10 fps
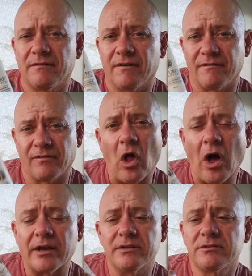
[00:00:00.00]
for
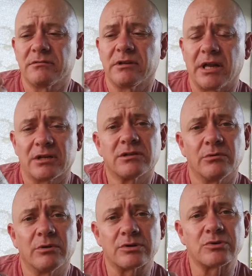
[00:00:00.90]
flies, it
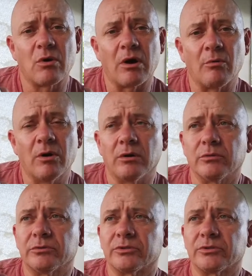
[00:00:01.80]
actually works quite well.